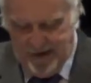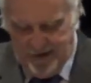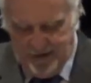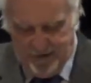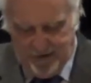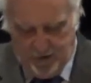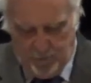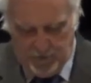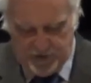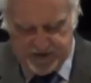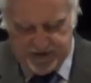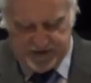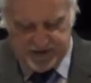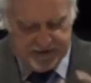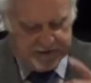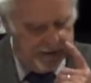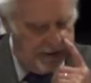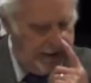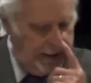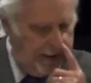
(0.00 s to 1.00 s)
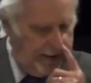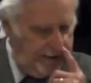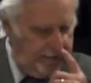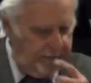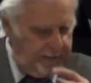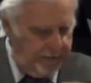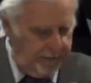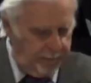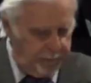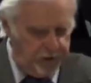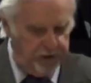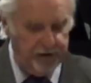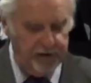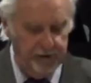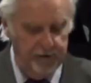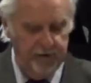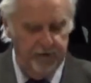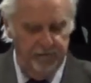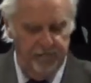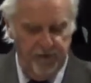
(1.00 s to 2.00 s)
there was this uh,
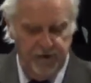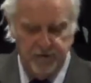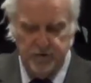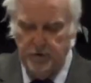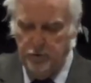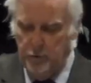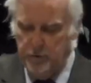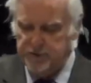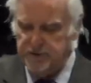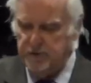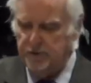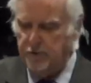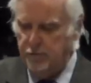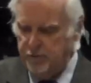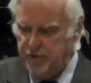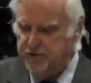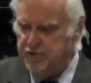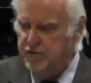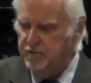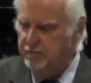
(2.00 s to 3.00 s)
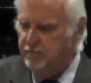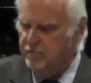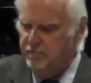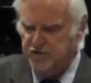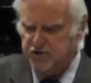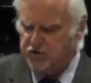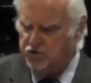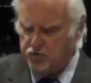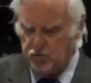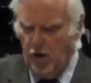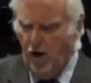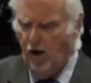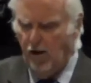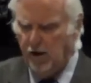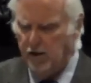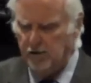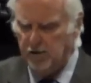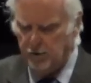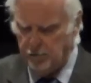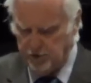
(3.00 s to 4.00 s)
particular individual who was a Christian,
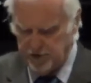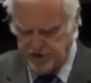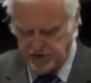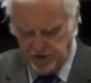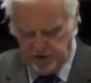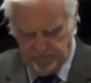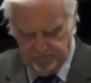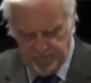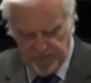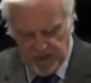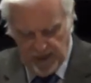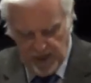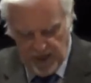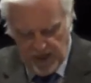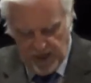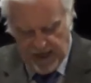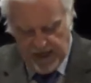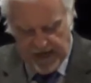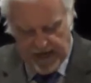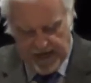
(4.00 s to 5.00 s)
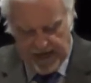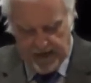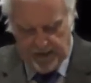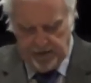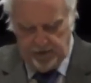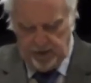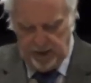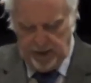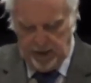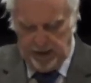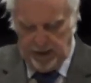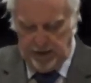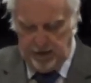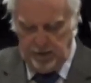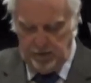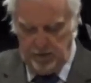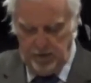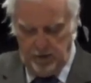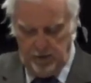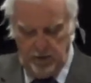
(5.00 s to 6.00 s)
strong Christian, and
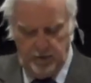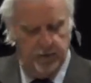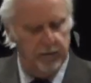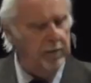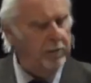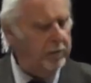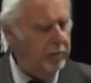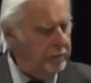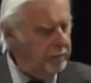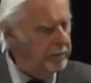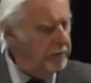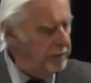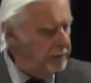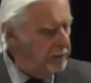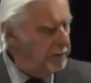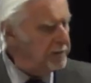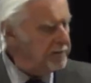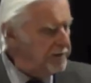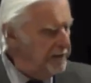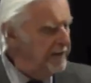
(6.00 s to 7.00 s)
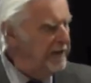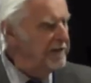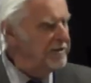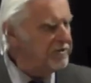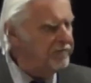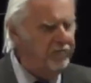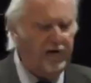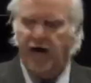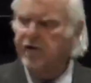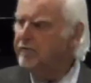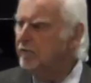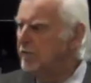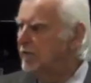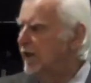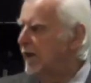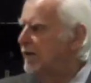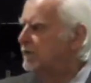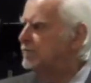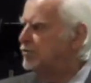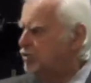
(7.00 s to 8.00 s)
and her, this lady's father
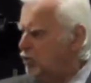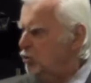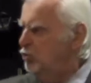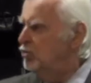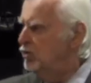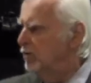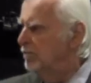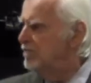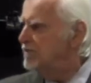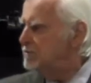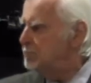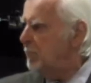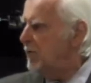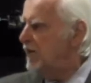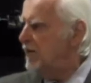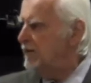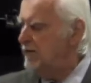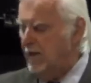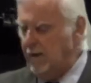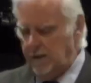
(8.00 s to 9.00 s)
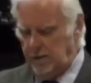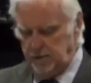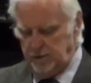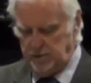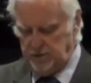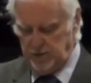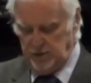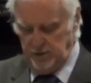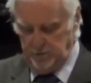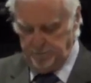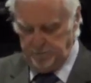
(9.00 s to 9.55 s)
had two nervous breakdowns.